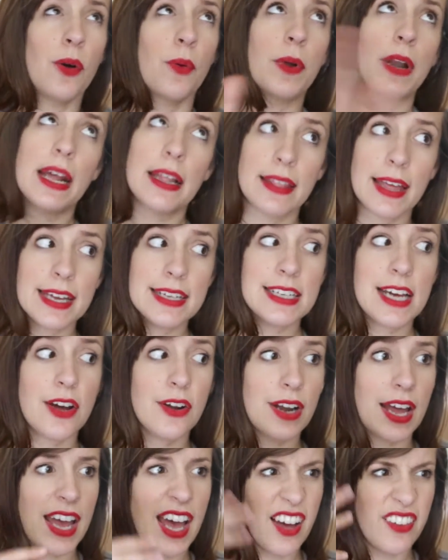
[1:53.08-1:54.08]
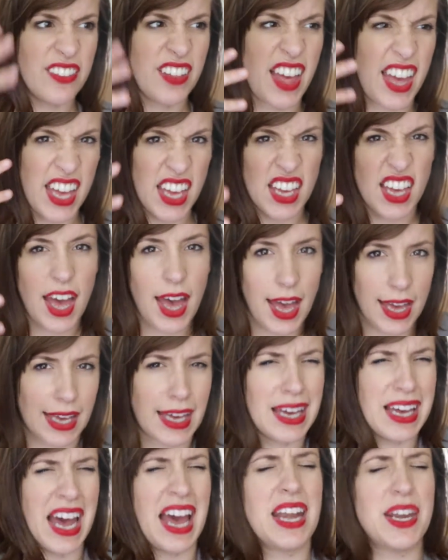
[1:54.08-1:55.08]
when I lay down, I have like, I
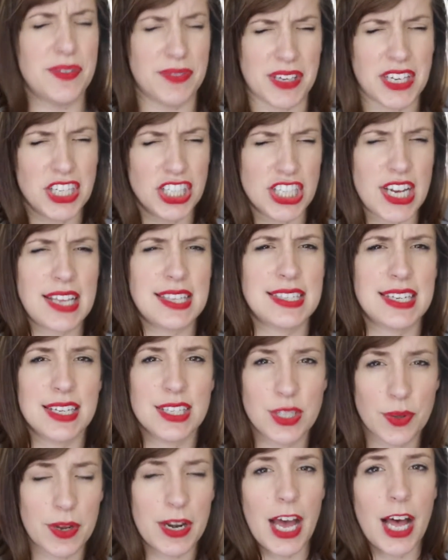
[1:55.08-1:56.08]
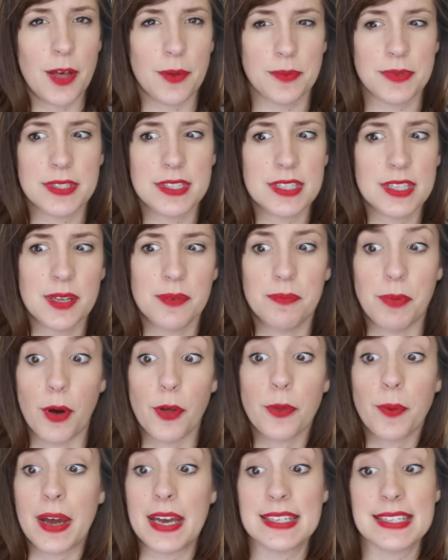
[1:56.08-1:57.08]
get kind of congested, so it helps
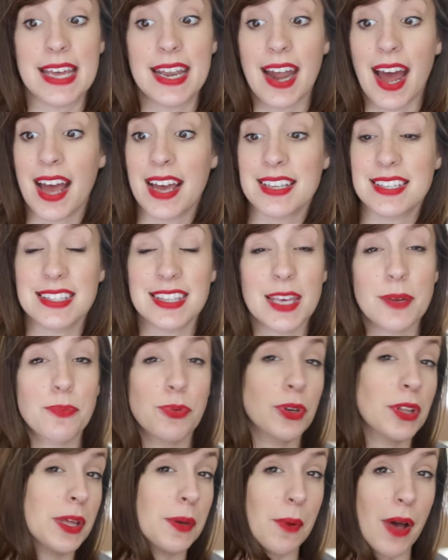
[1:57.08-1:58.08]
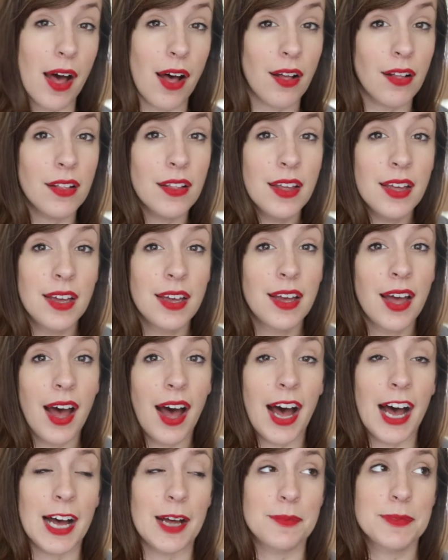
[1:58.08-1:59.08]
both ways. And I sleep really well
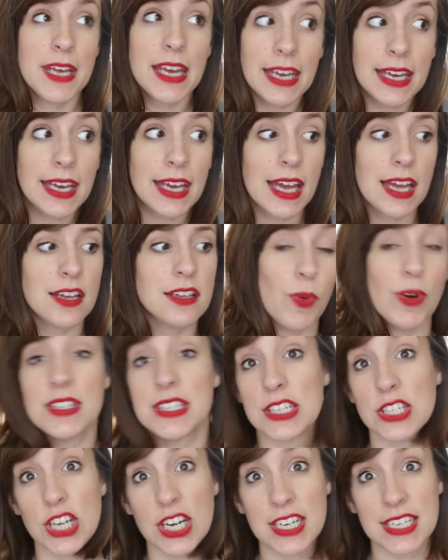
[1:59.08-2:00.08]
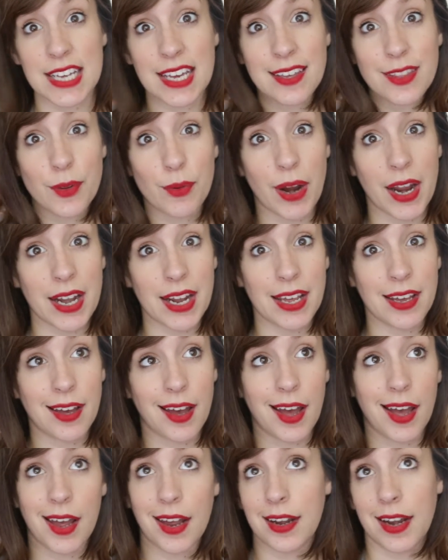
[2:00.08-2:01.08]
taking it. Once I started taking the Rite Aid
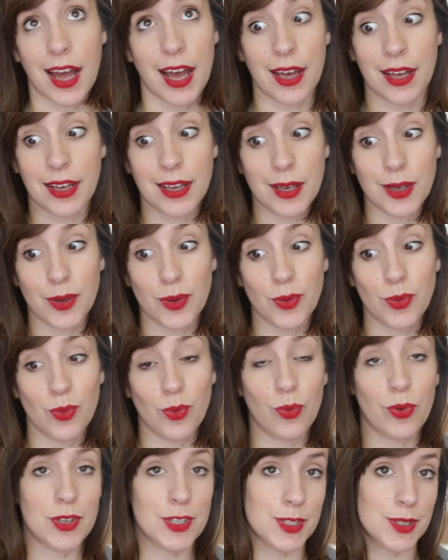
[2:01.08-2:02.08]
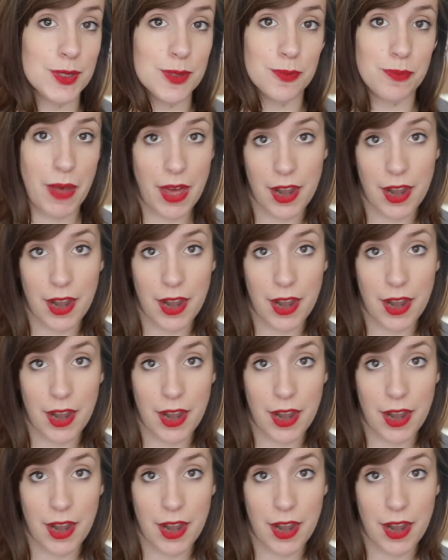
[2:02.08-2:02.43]
kind, I was